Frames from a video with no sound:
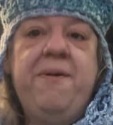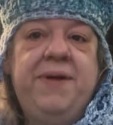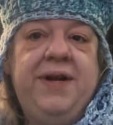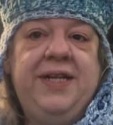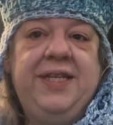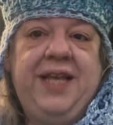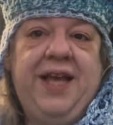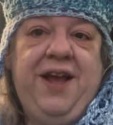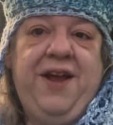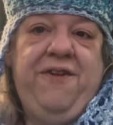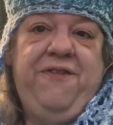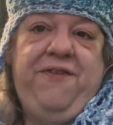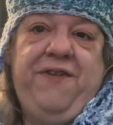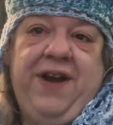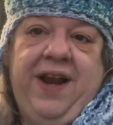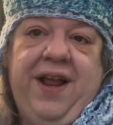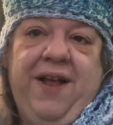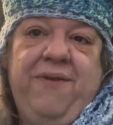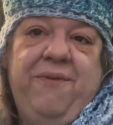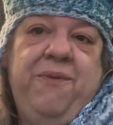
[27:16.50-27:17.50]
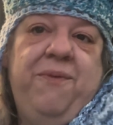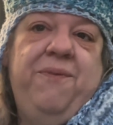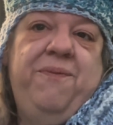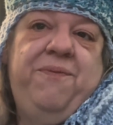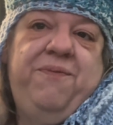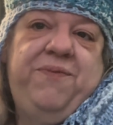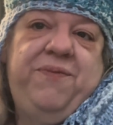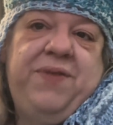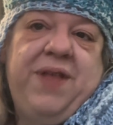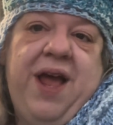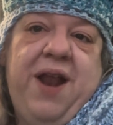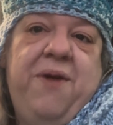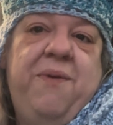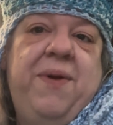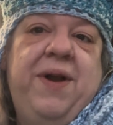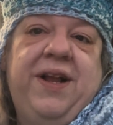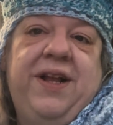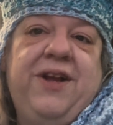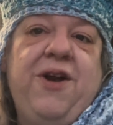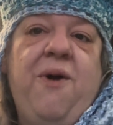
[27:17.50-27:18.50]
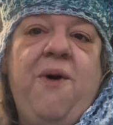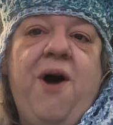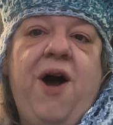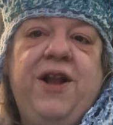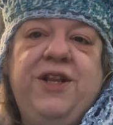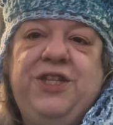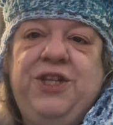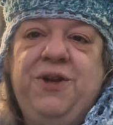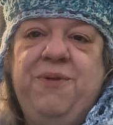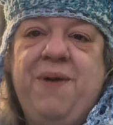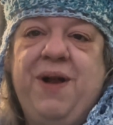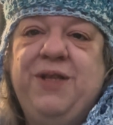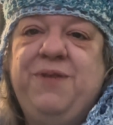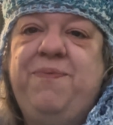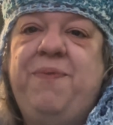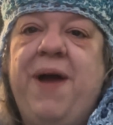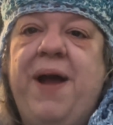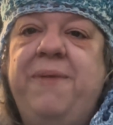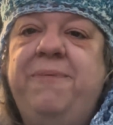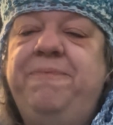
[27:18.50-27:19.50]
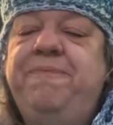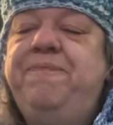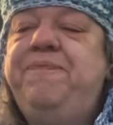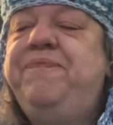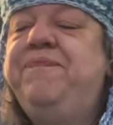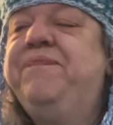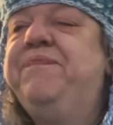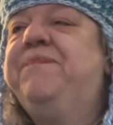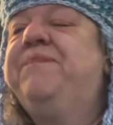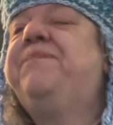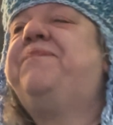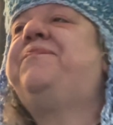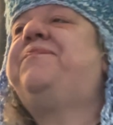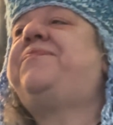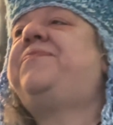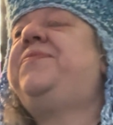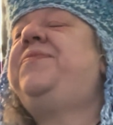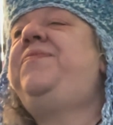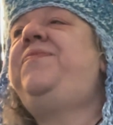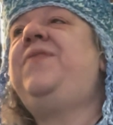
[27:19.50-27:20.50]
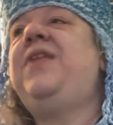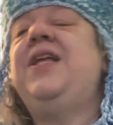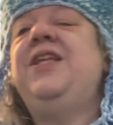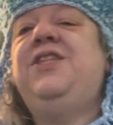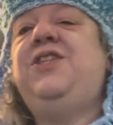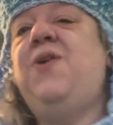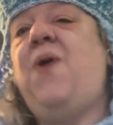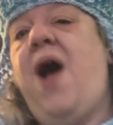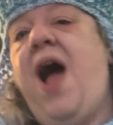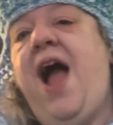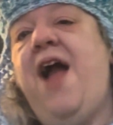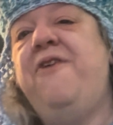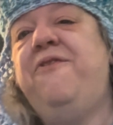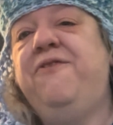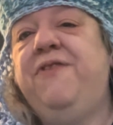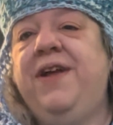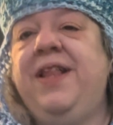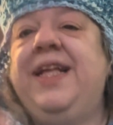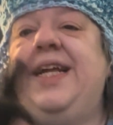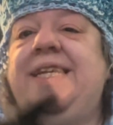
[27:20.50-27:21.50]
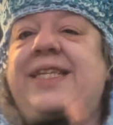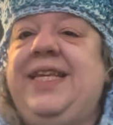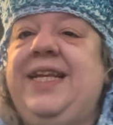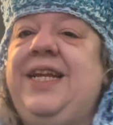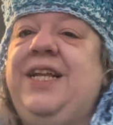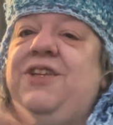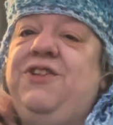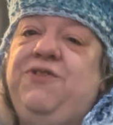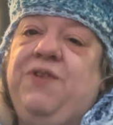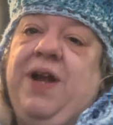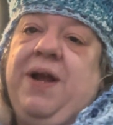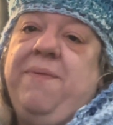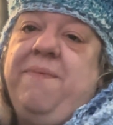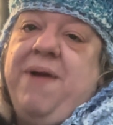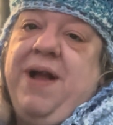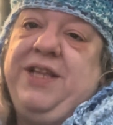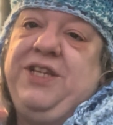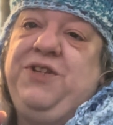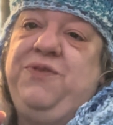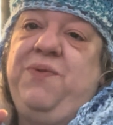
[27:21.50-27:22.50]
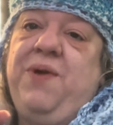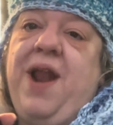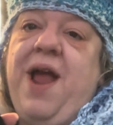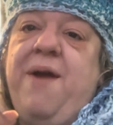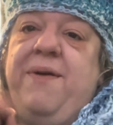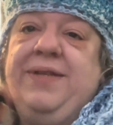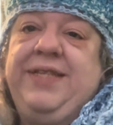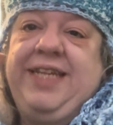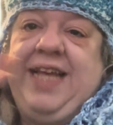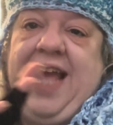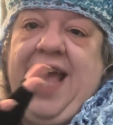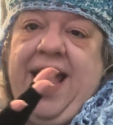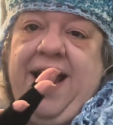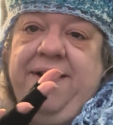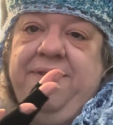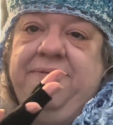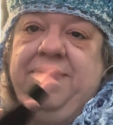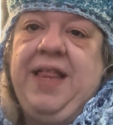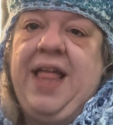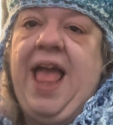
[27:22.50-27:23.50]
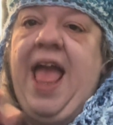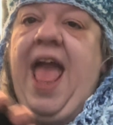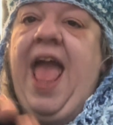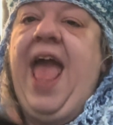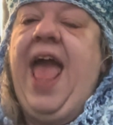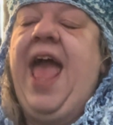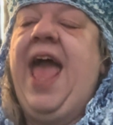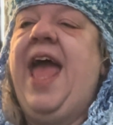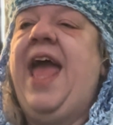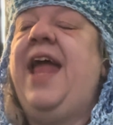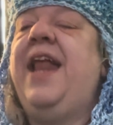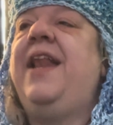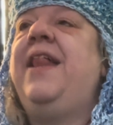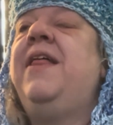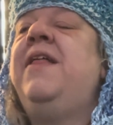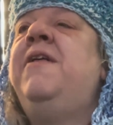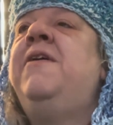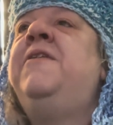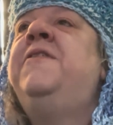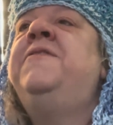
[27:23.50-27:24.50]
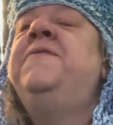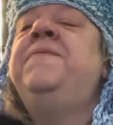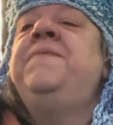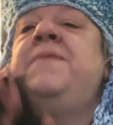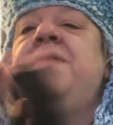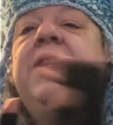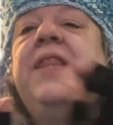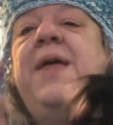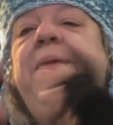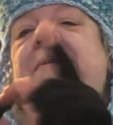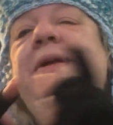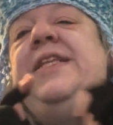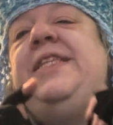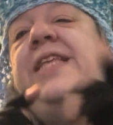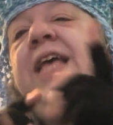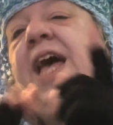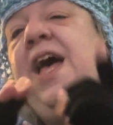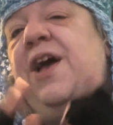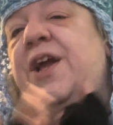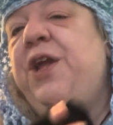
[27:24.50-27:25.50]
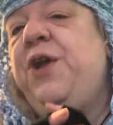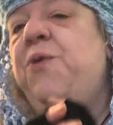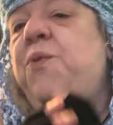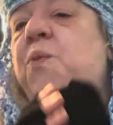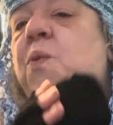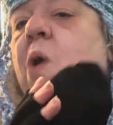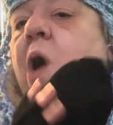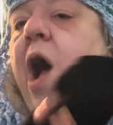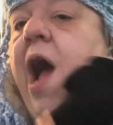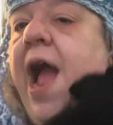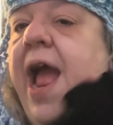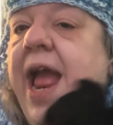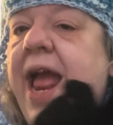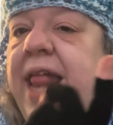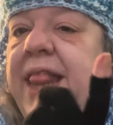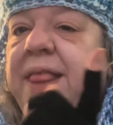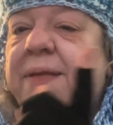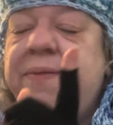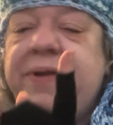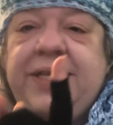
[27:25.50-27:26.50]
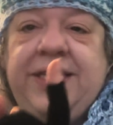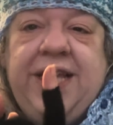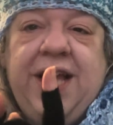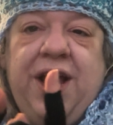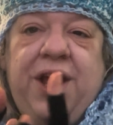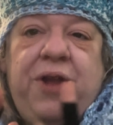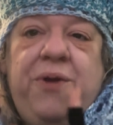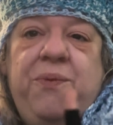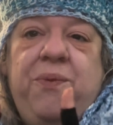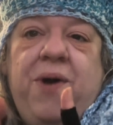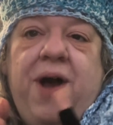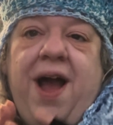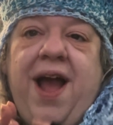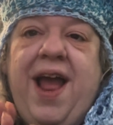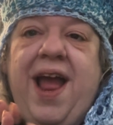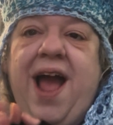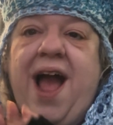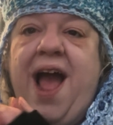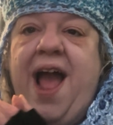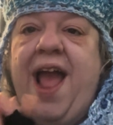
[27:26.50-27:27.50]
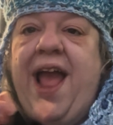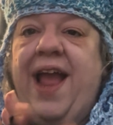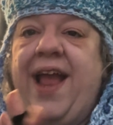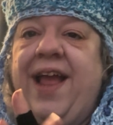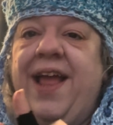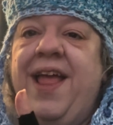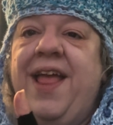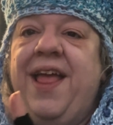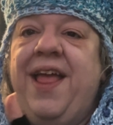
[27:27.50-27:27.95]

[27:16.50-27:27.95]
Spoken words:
tell you a funny, I don't want to go on too much, but so I really didn't drink much when I was a kid. And let me tell you why. And let me tell you why I